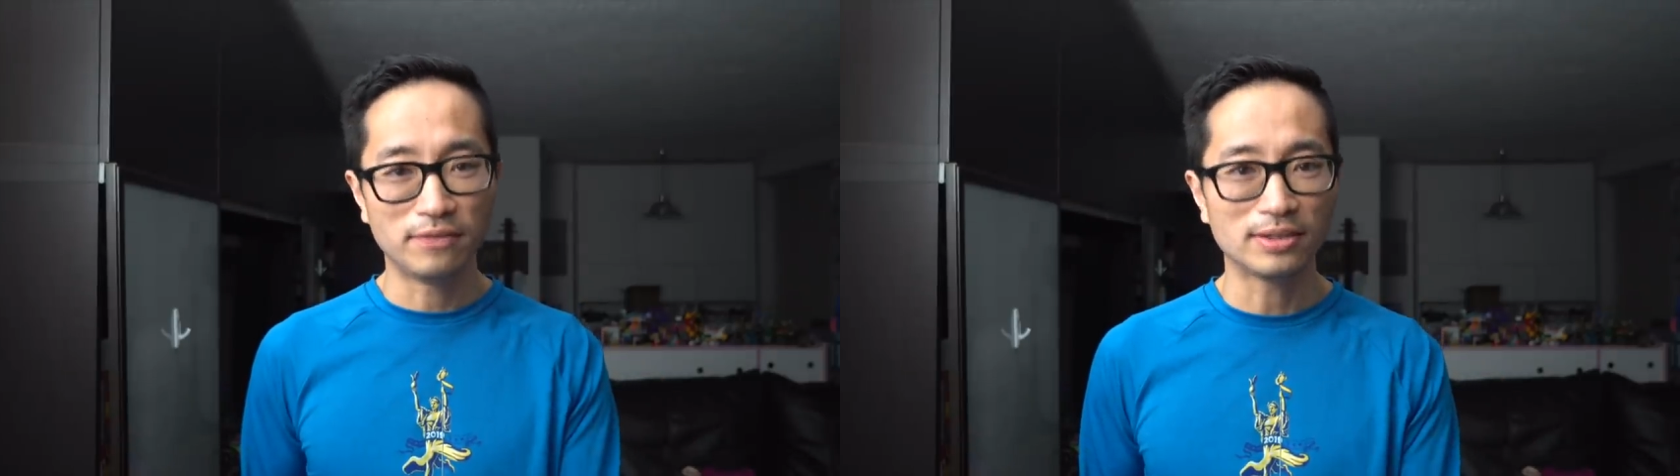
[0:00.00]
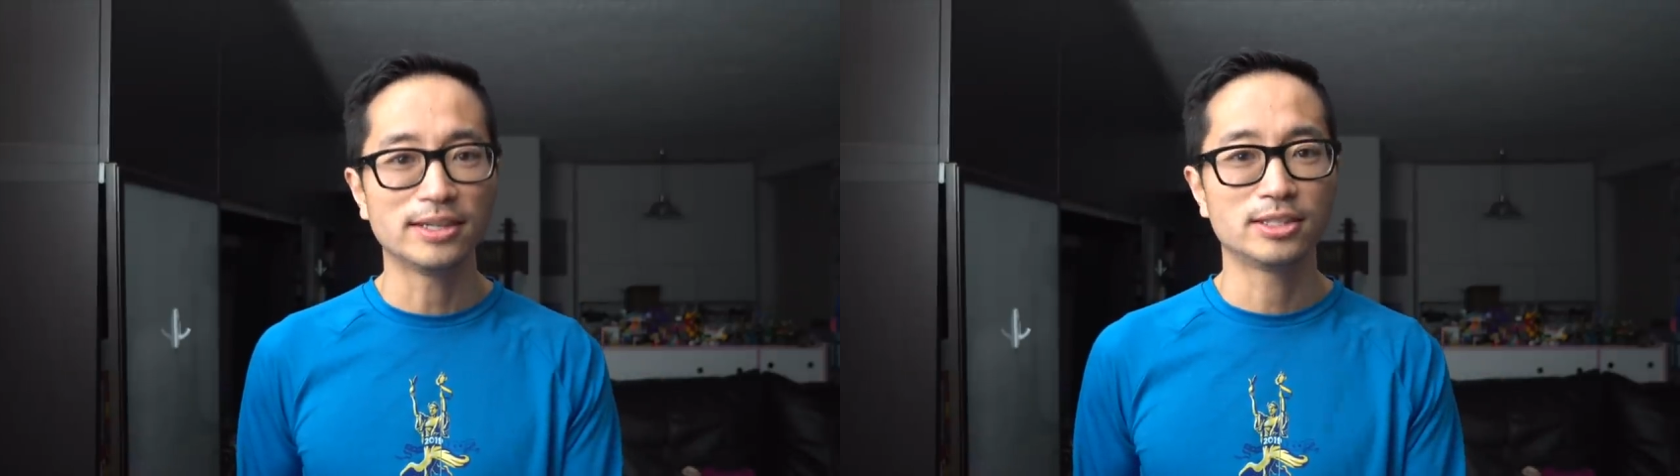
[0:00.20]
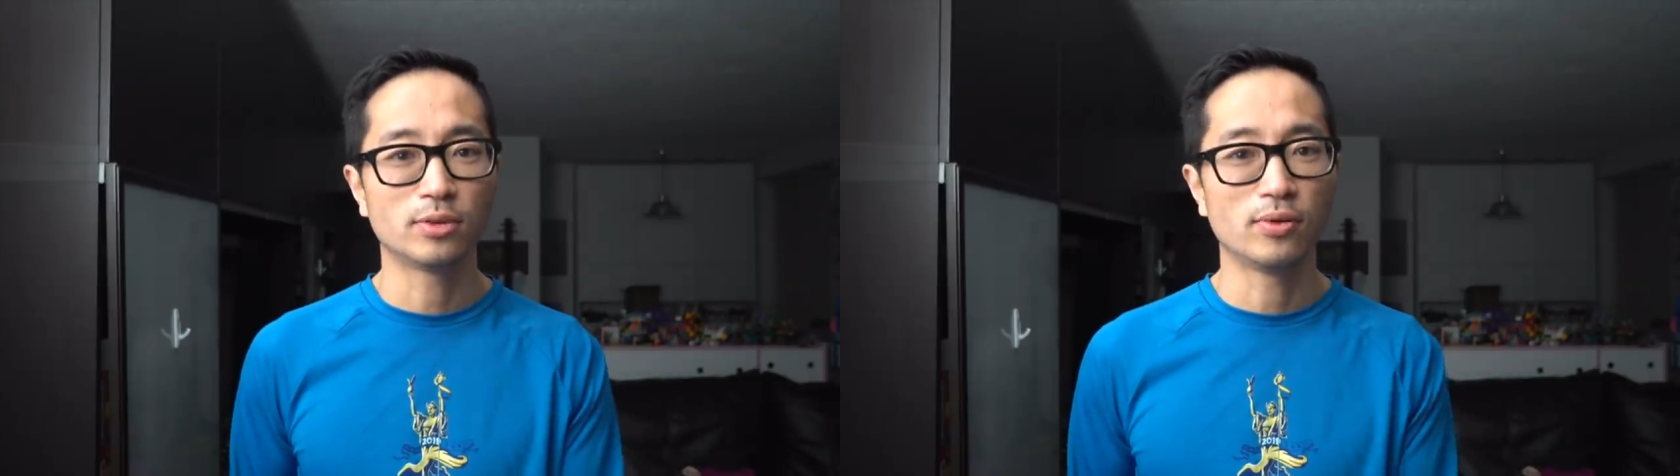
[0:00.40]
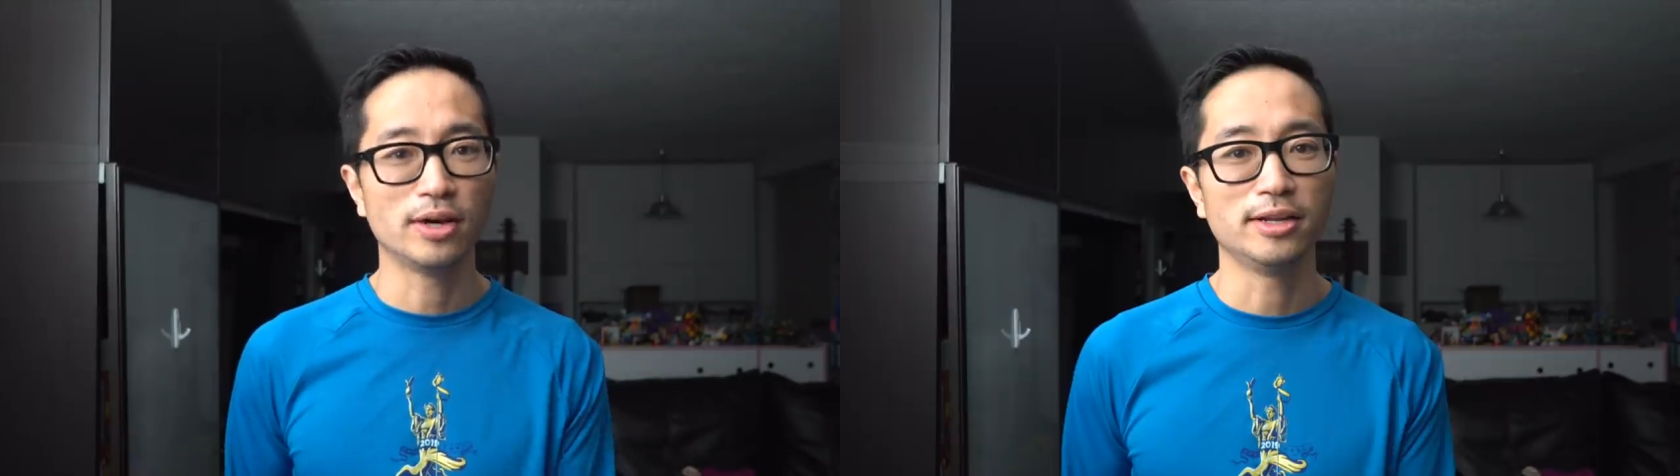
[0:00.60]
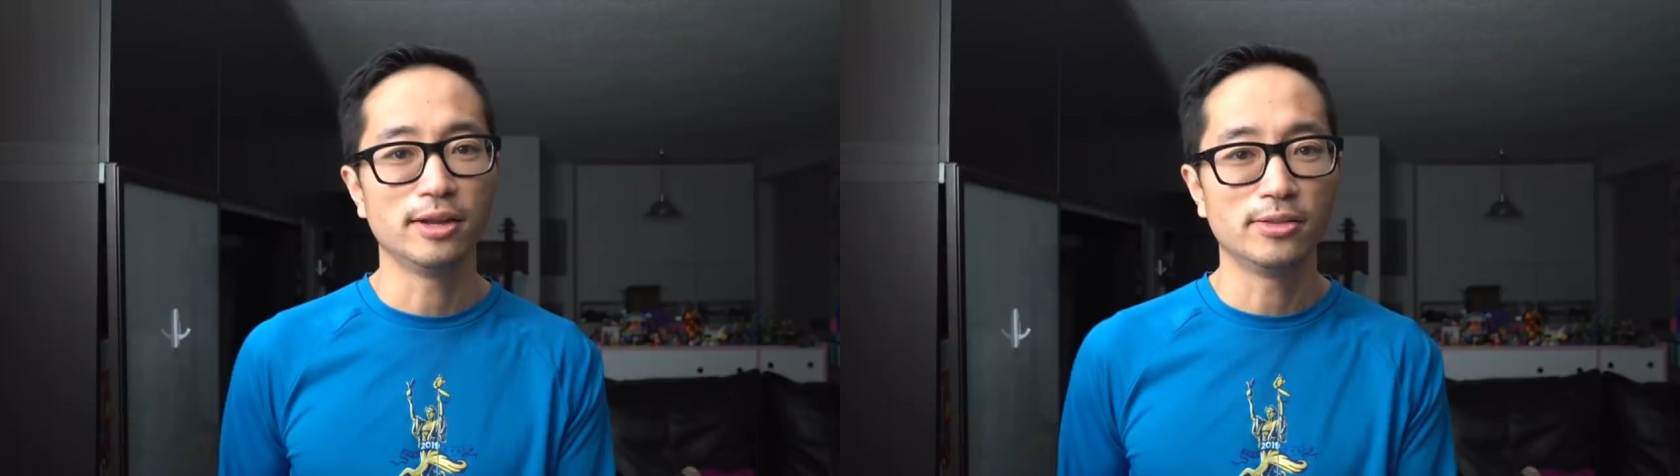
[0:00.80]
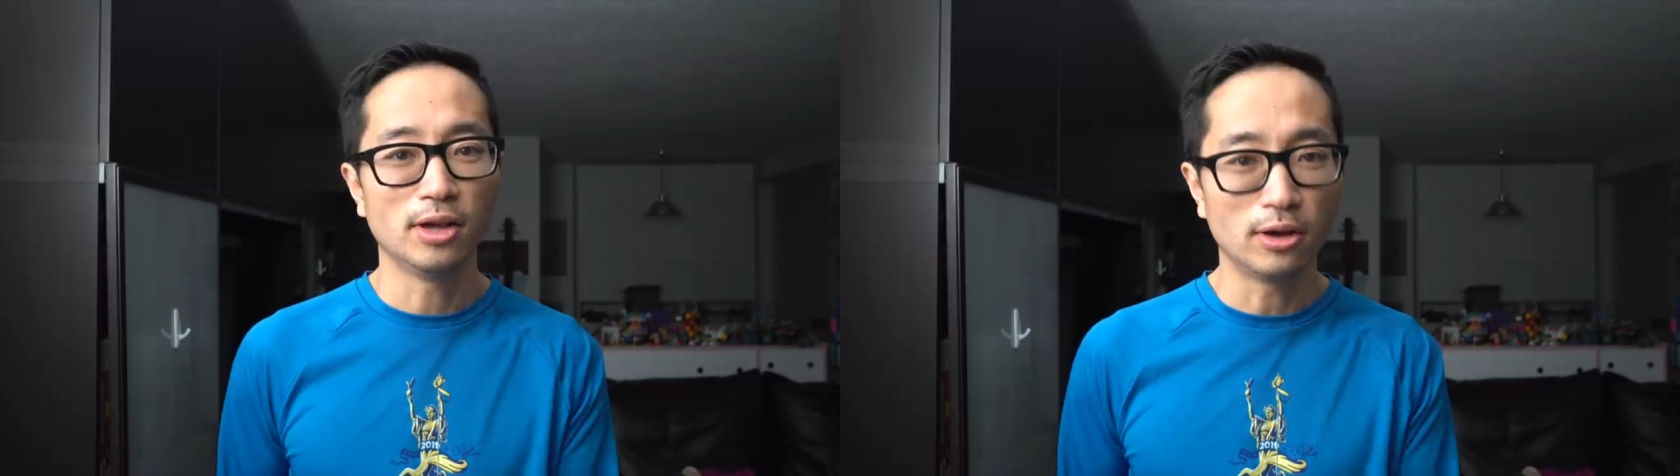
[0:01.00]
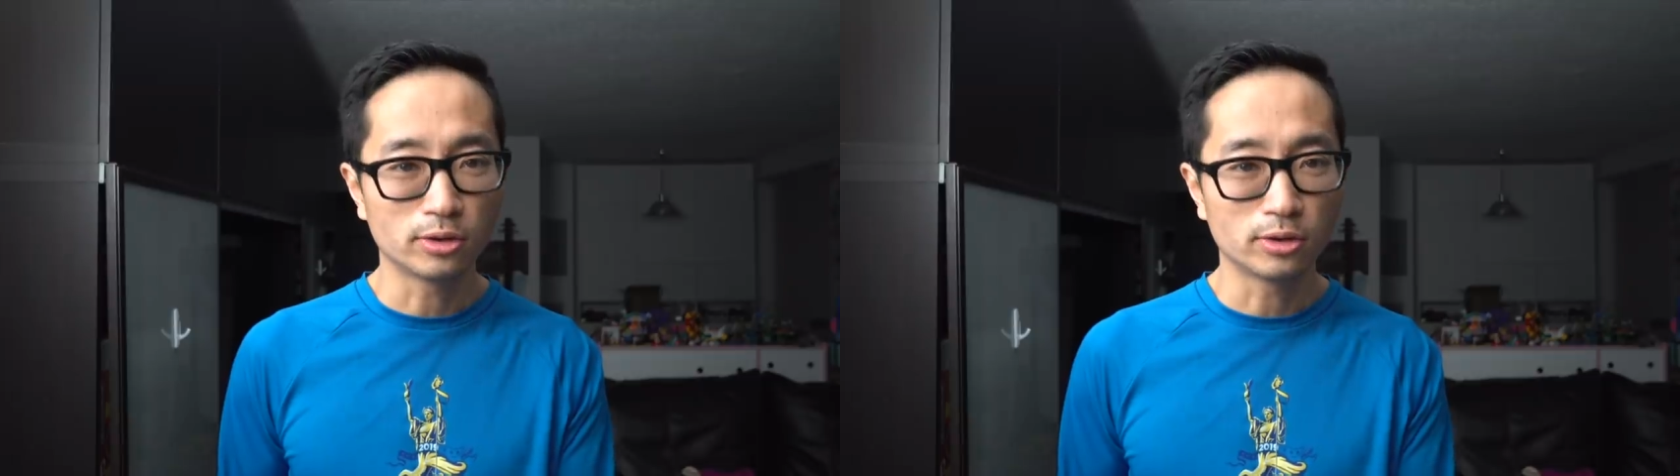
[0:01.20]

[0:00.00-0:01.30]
felt like to run in the